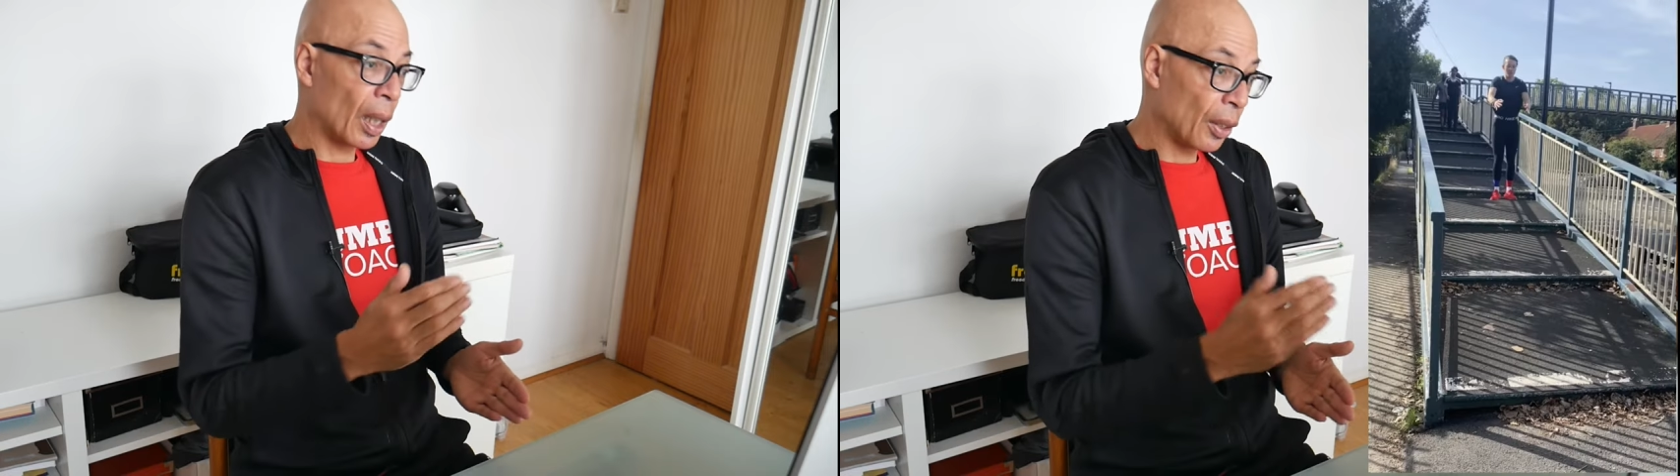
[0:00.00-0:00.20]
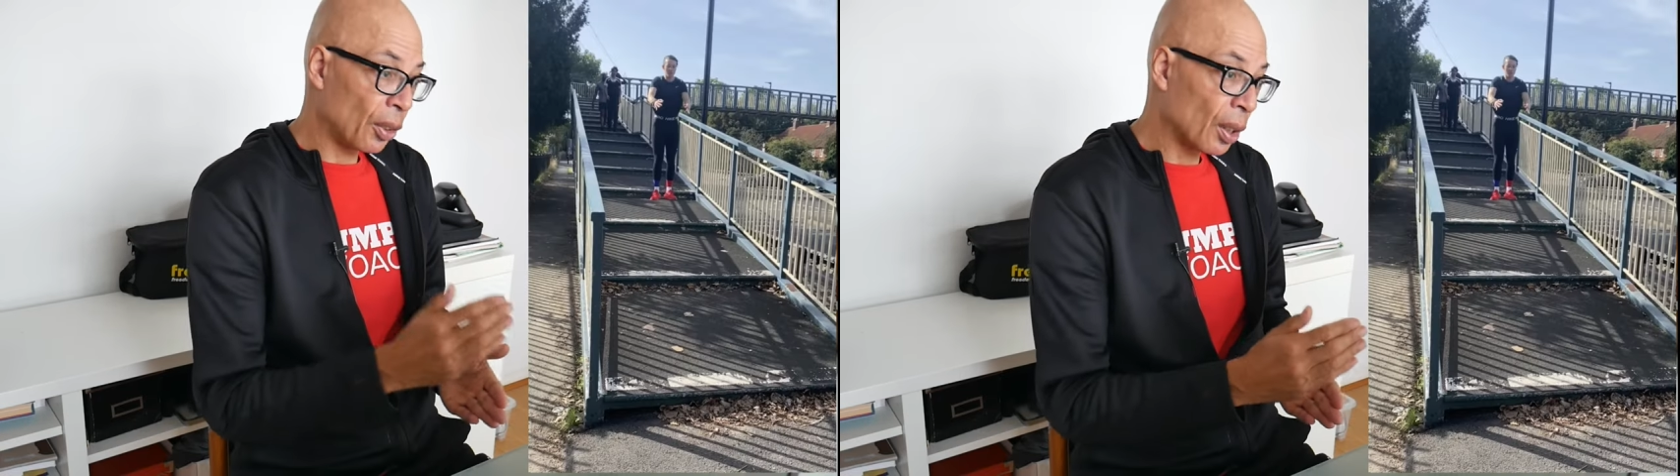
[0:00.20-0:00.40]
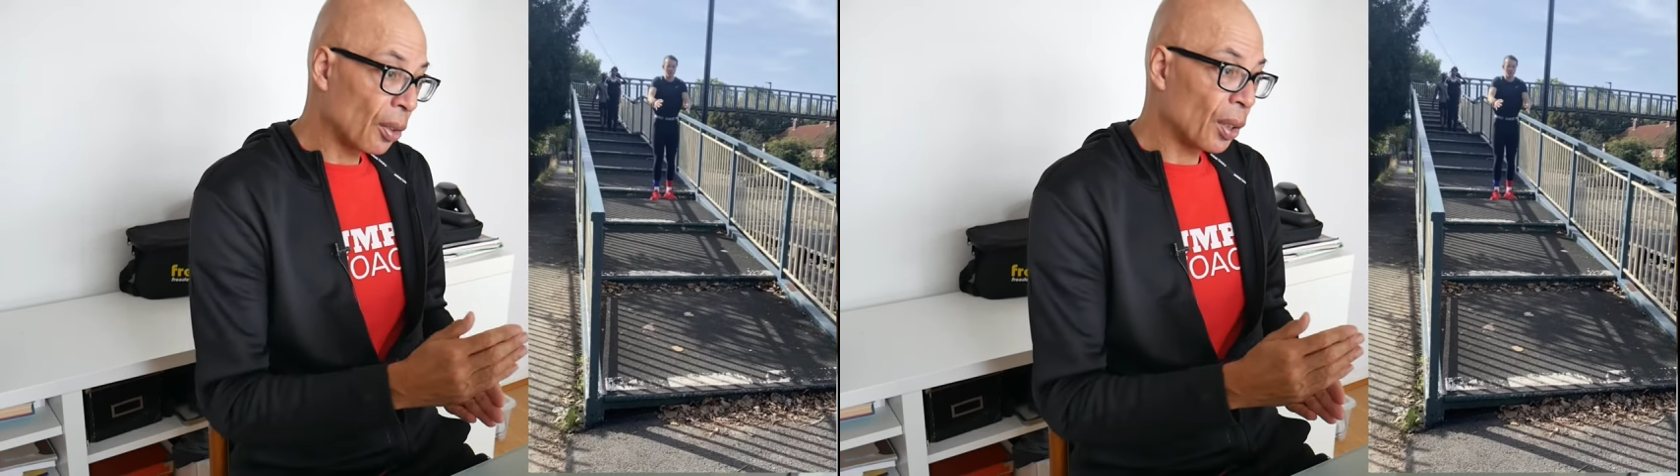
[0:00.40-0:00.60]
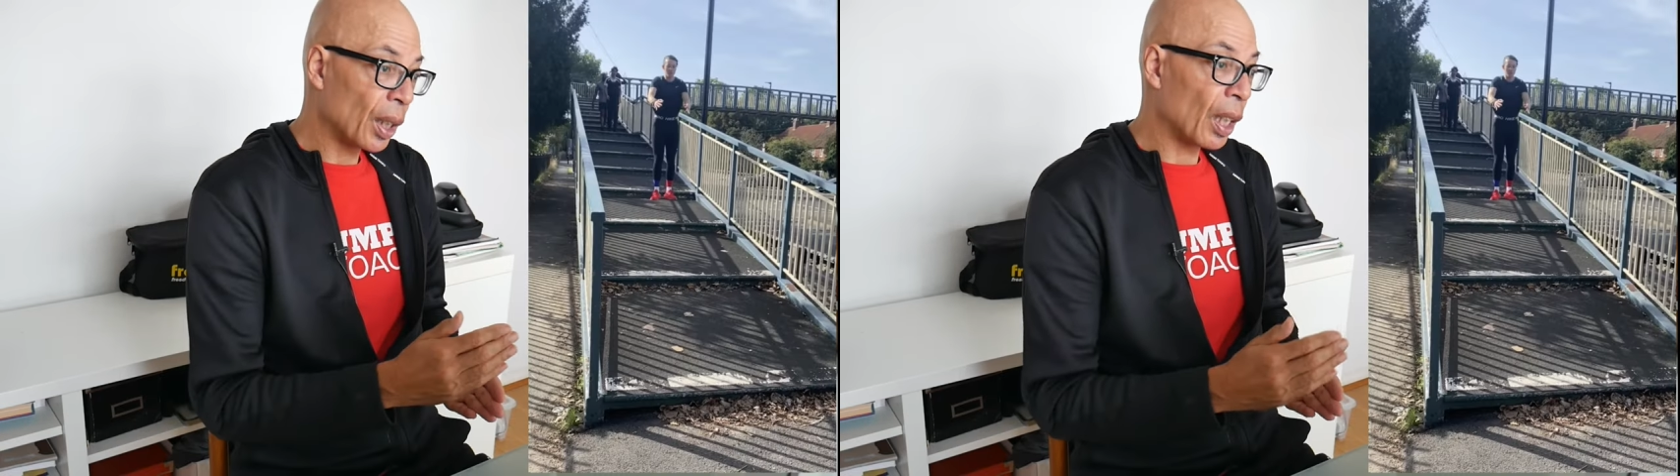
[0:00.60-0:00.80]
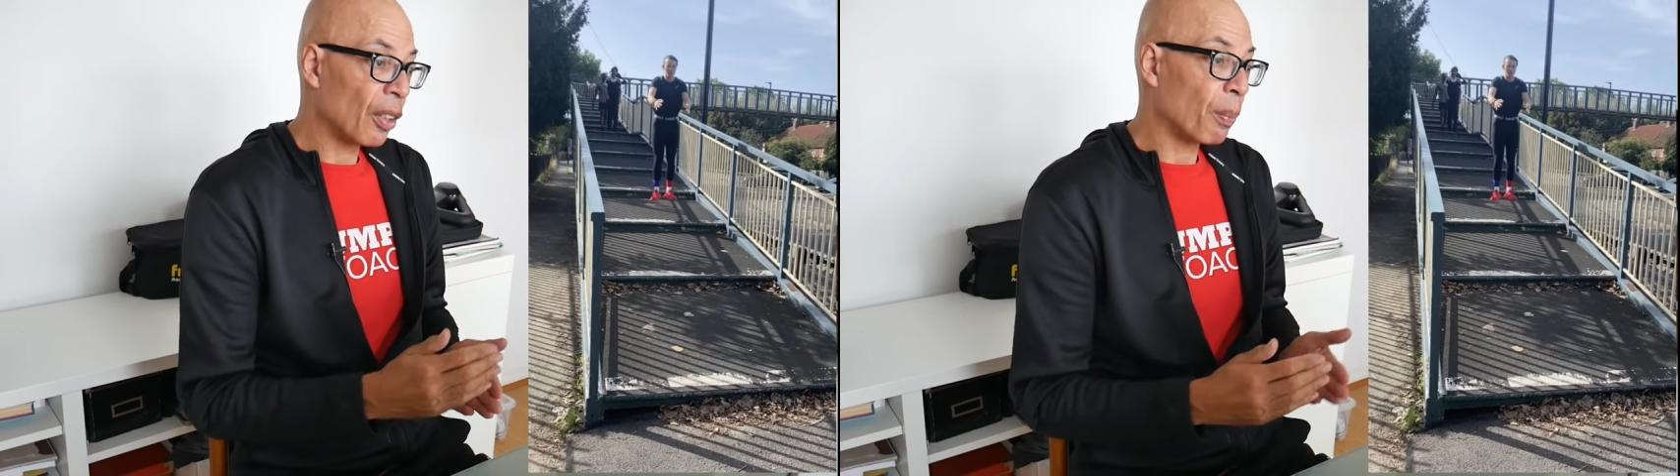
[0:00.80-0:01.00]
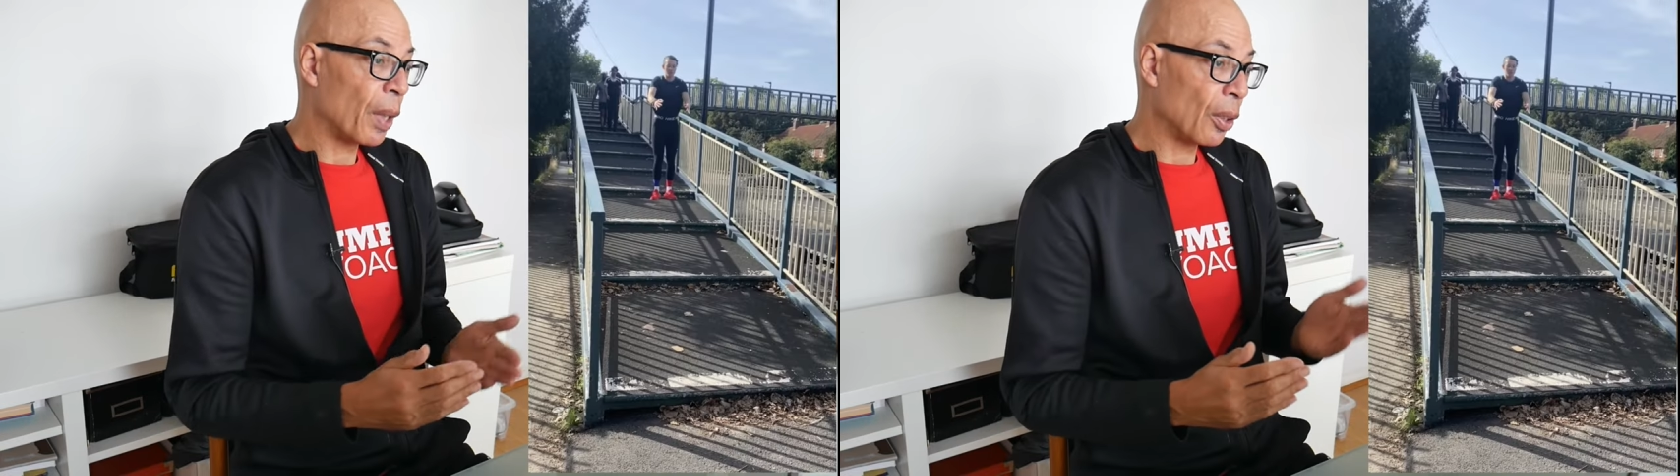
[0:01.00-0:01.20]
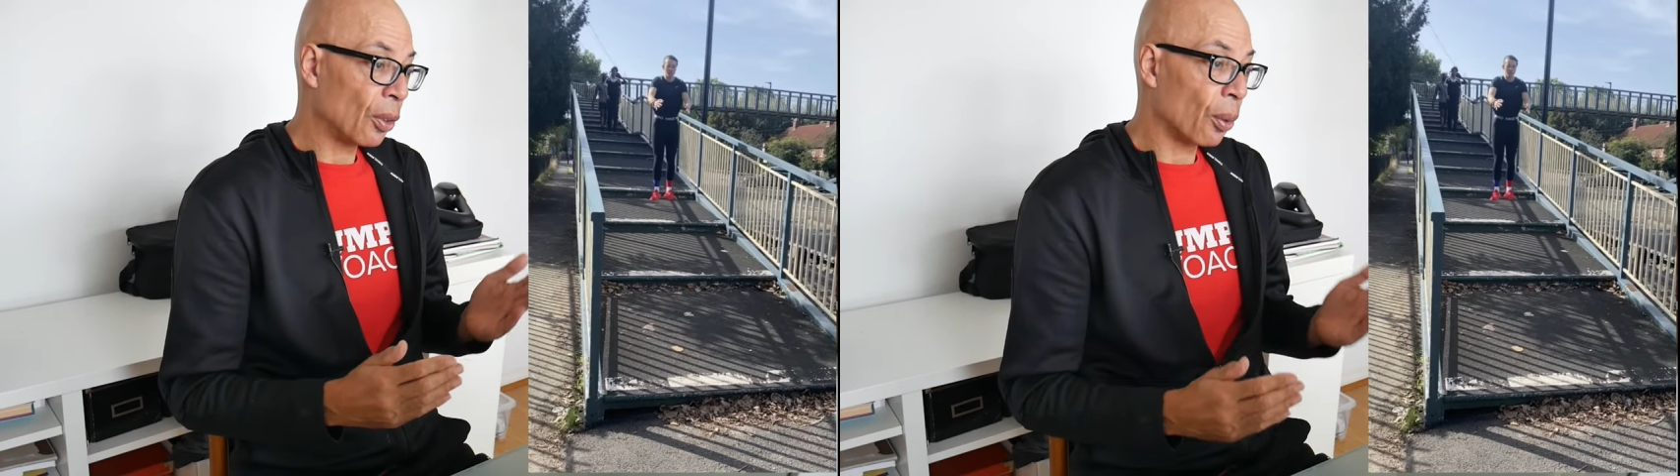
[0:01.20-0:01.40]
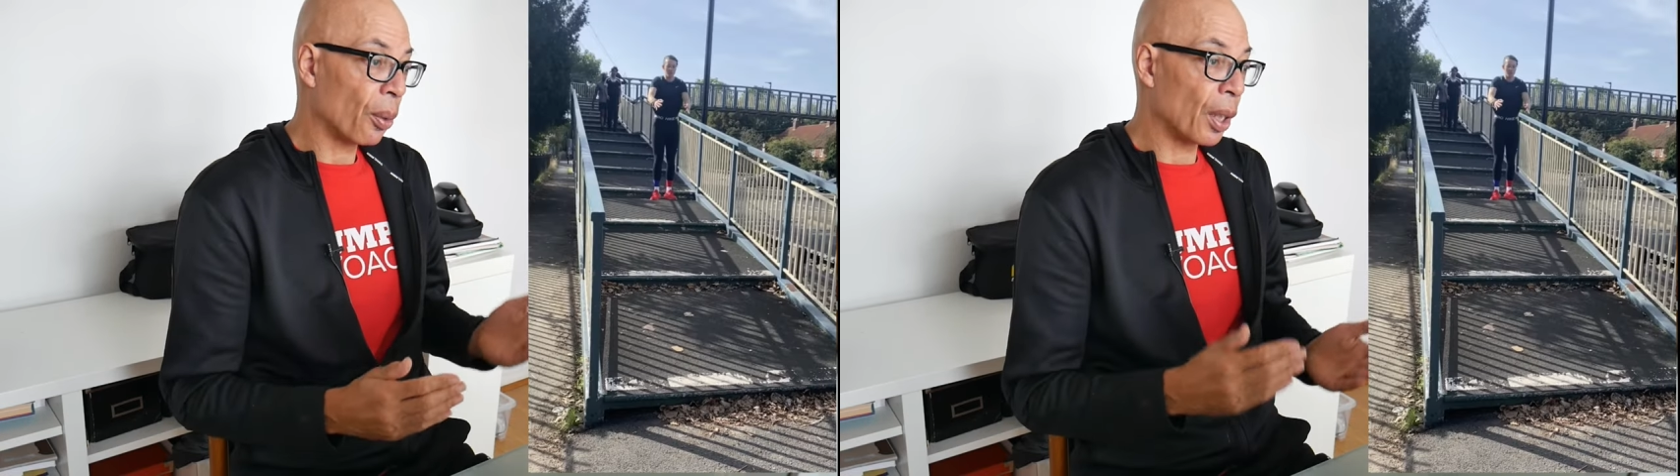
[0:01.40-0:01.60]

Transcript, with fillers: as you can see I've made sure